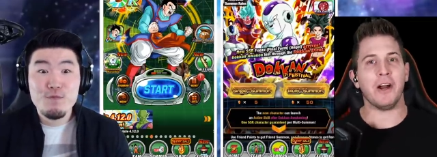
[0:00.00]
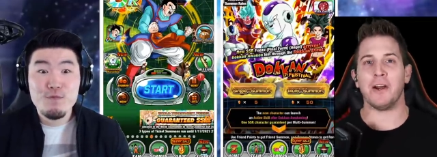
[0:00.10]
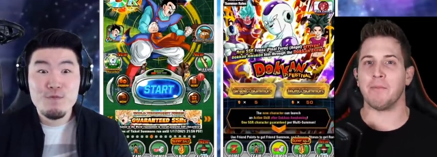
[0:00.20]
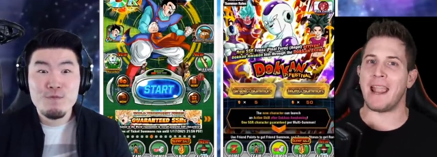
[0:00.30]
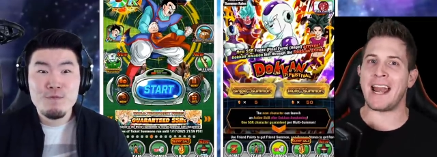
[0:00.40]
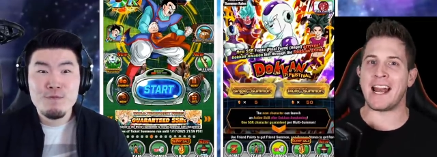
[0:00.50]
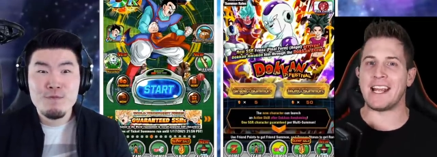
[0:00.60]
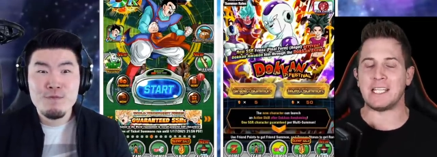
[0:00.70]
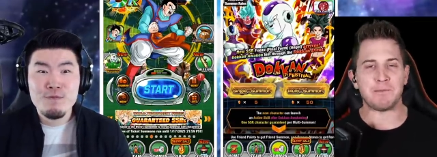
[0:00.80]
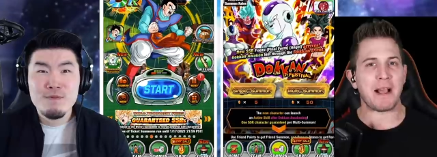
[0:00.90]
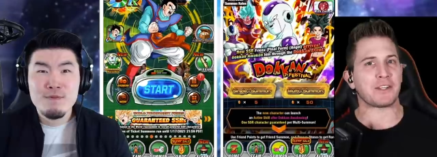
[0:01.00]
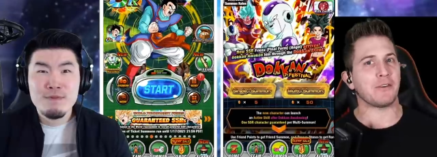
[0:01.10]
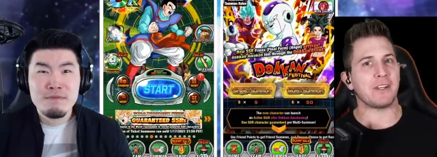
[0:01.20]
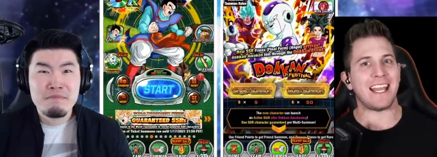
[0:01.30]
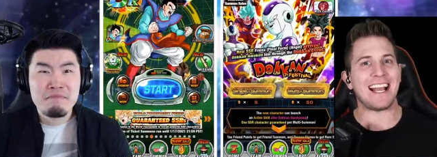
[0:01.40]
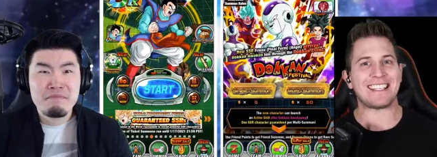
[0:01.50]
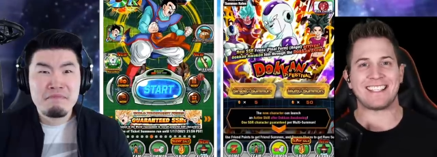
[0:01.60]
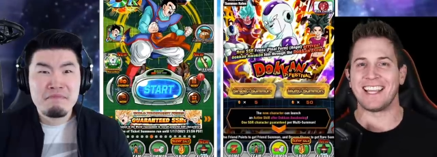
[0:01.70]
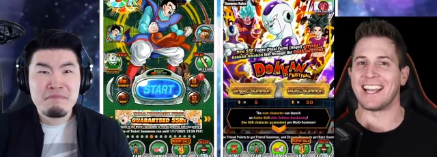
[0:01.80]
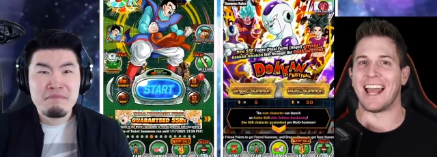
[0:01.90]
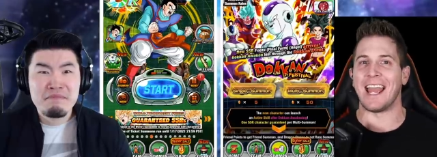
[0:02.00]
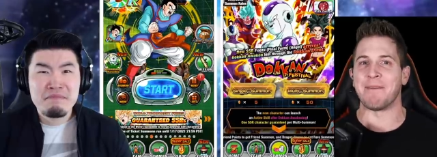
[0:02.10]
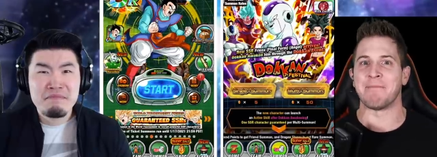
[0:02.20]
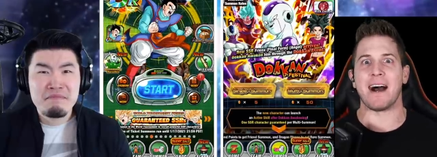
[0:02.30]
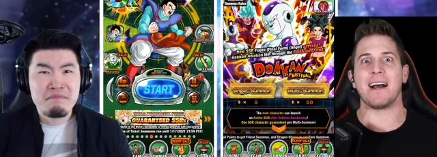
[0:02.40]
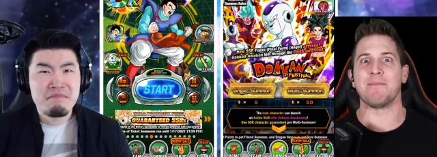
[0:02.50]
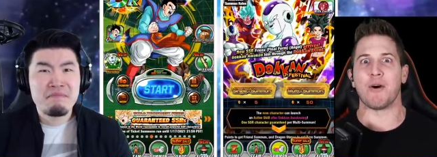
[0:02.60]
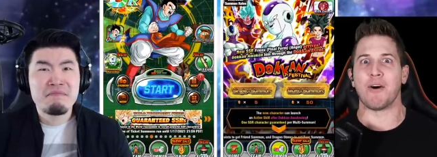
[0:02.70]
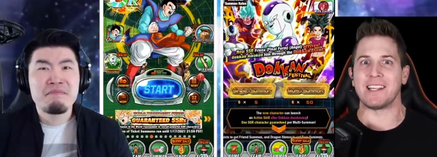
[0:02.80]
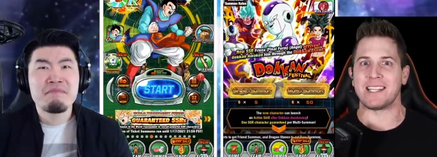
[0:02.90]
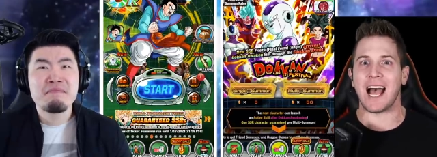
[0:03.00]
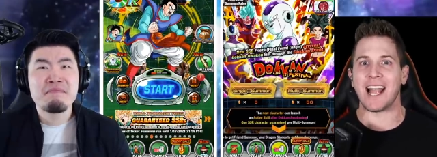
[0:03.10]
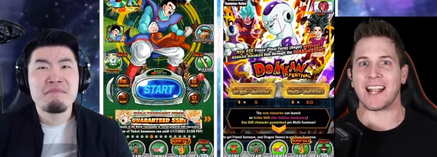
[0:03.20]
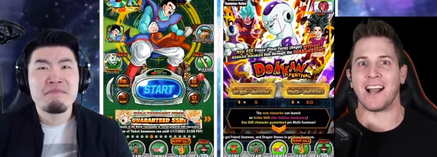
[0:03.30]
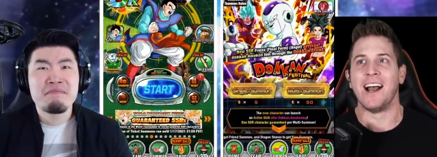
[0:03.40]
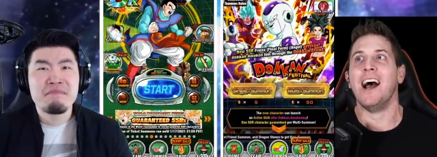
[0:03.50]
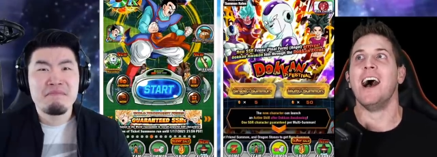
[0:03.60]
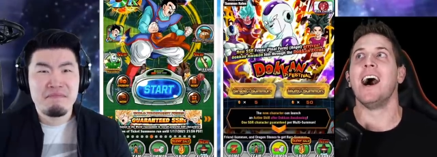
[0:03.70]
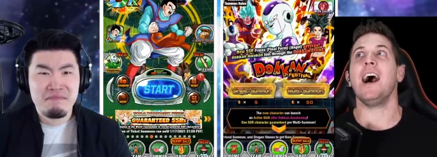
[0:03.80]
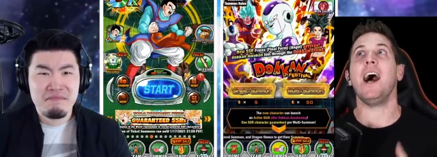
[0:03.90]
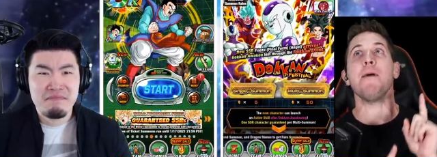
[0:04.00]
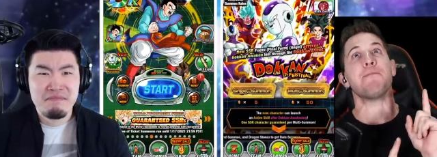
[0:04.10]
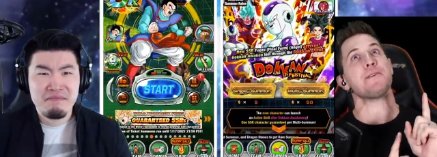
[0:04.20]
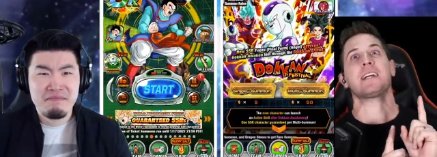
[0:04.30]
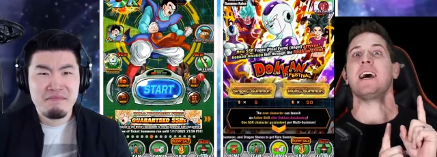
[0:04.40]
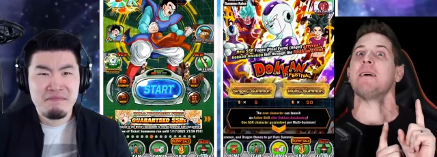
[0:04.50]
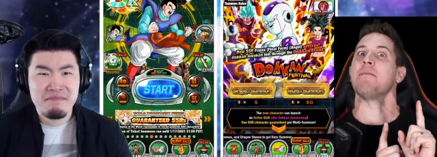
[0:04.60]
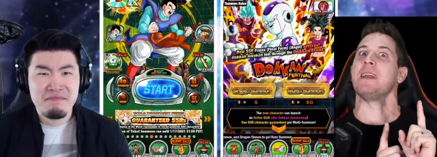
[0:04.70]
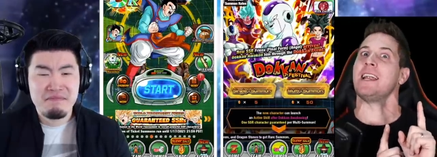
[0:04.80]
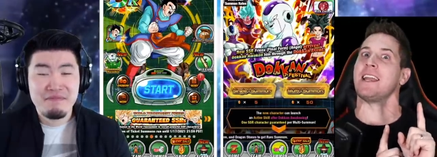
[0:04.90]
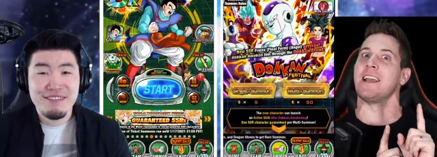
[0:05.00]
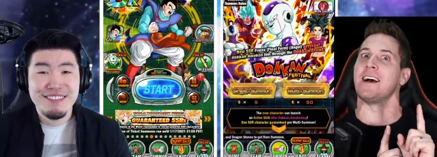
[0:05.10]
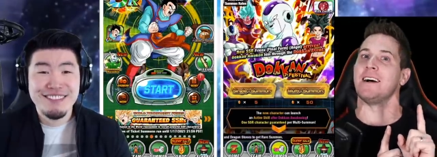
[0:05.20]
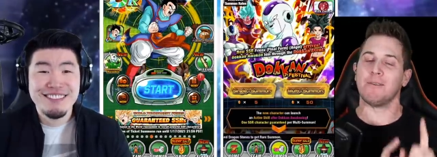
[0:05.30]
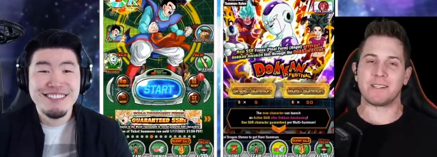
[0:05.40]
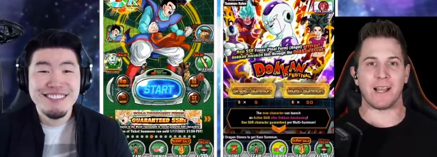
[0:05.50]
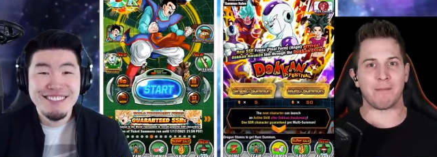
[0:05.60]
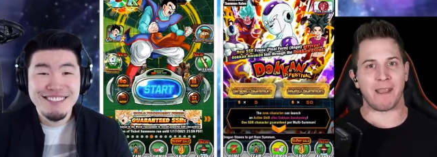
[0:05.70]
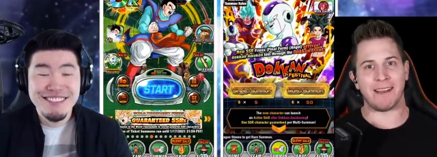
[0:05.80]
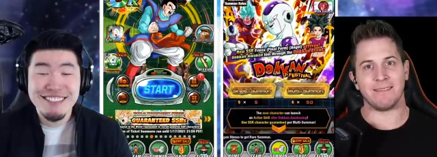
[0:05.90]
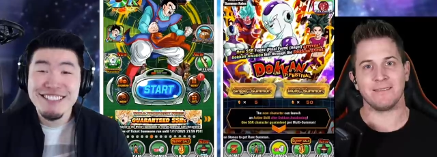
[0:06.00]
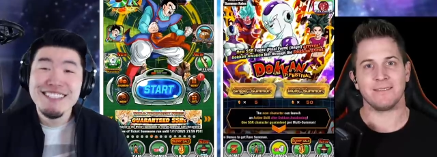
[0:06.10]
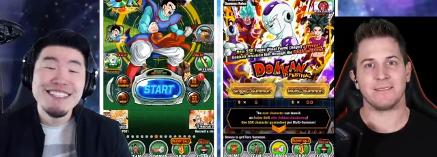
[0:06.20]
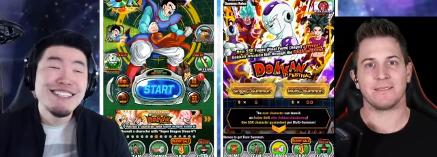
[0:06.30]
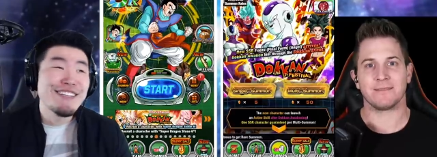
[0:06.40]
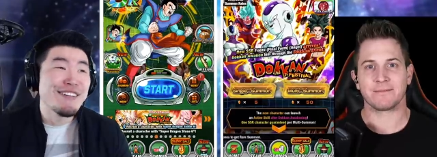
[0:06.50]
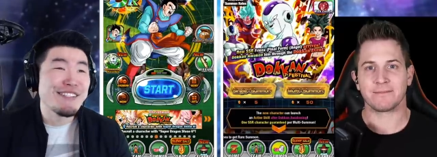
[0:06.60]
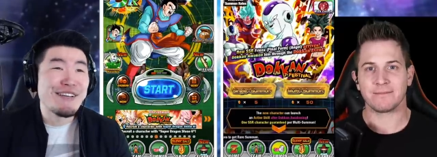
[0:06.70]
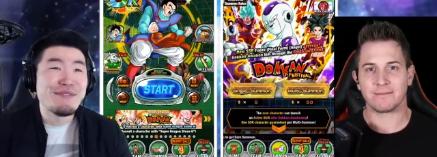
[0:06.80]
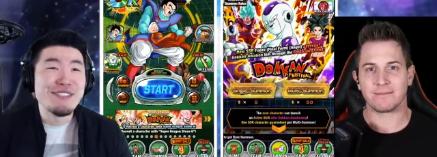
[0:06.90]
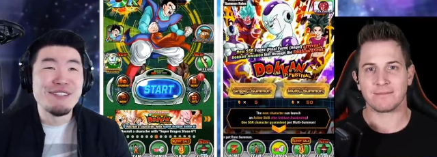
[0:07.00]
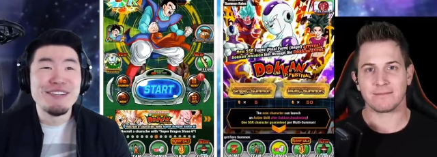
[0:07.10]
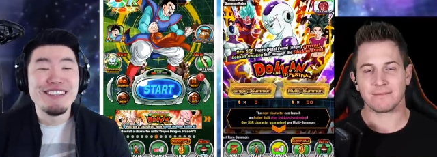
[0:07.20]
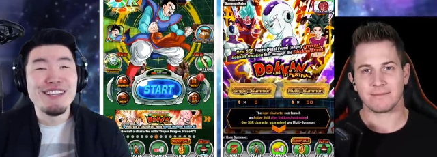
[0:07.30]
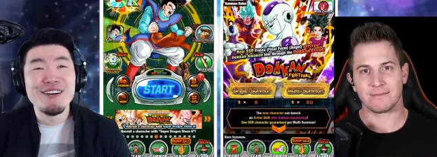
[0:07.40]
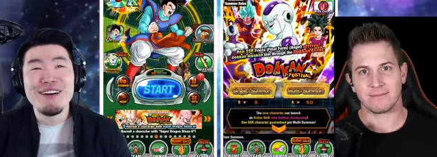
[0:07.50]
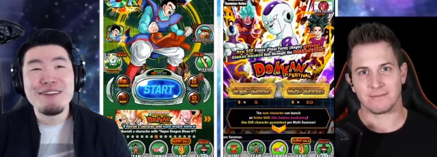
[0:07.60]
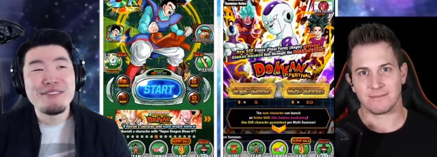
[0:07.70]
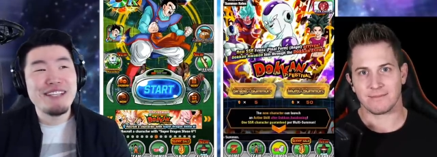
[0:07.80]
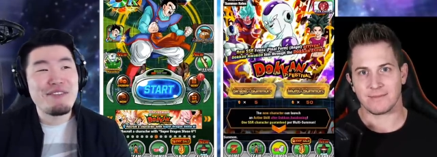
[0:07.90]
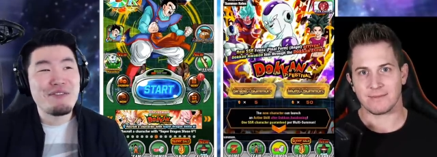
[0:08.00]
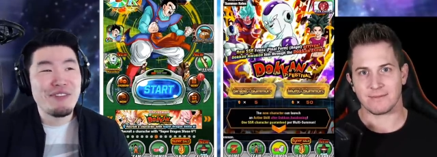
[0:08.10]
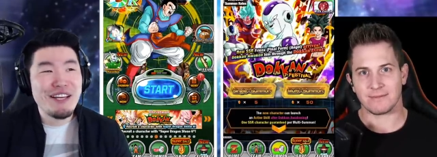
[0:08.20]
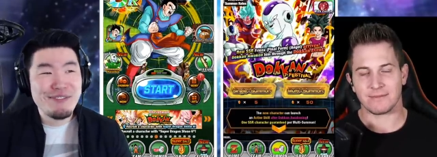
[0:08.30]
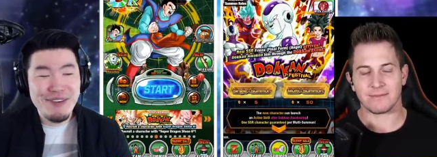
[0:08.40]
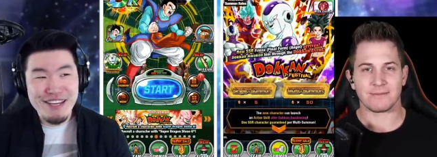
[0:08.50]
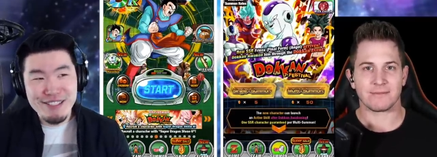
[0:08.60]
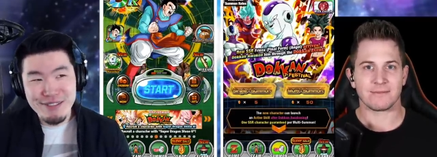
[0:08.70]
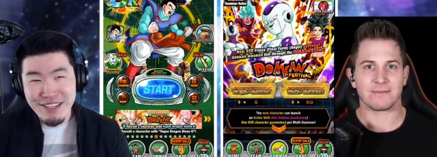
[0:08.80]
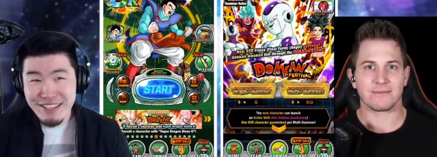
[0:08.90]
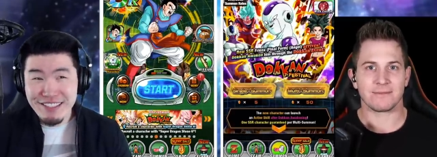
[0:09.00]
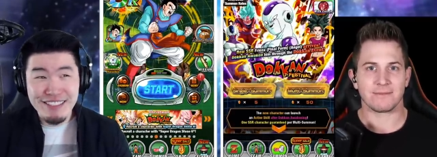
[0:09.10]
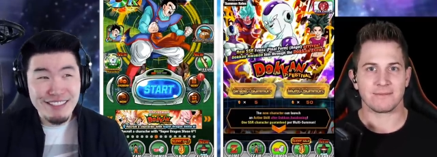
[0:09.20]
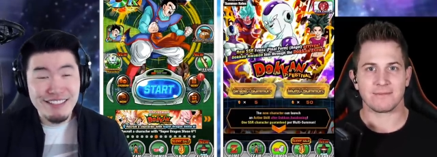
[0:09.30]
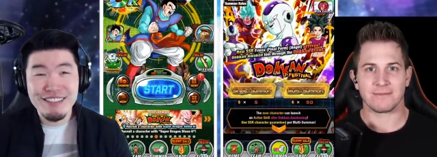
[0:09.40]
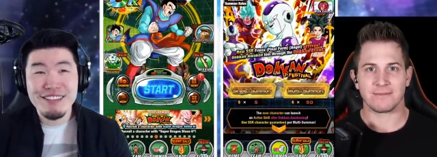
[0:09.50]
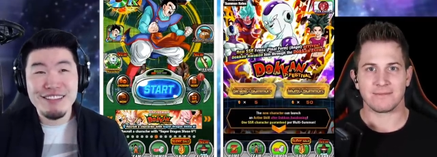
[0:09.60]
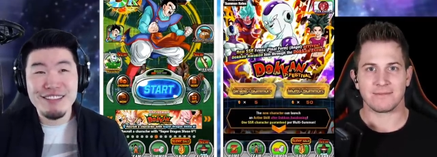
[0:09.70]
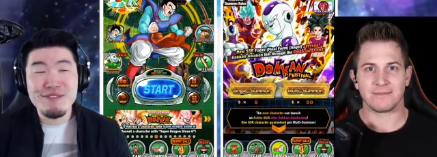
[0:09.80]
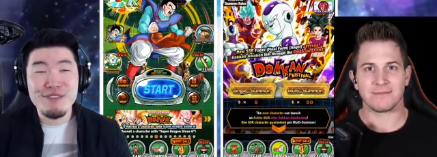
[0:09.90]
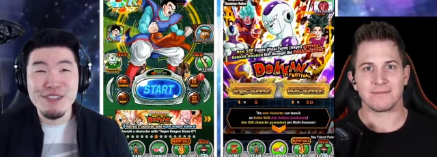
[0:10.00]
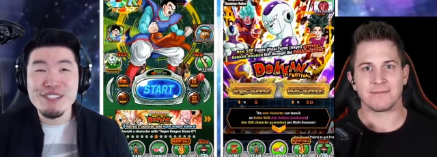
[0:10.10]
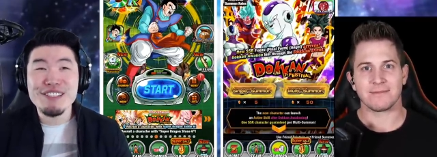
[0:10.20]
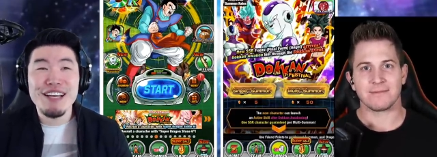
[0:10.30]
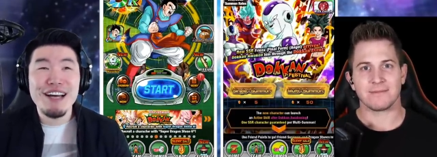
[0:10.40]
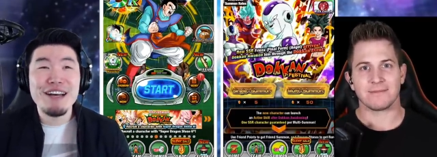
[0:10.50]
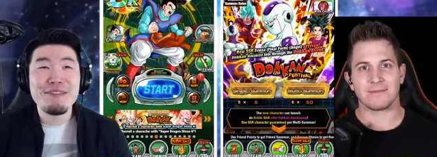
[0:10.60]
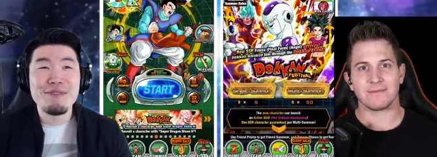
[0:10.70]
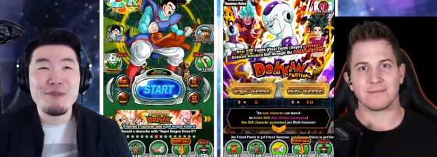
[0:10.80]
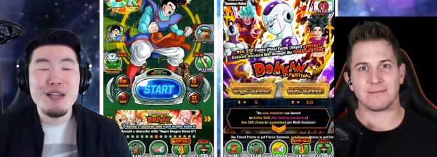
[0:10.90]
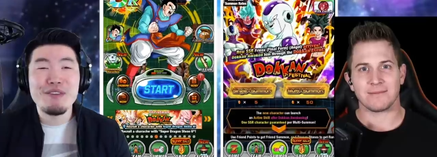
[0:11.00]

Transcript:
Speaker 1: Hermanity. Special guest today, my boy Tiger, Uppercut Media. What's up,
Speaker 2: man? What's up, dude? Yo, I'm just having flashbacks to like the first time we ever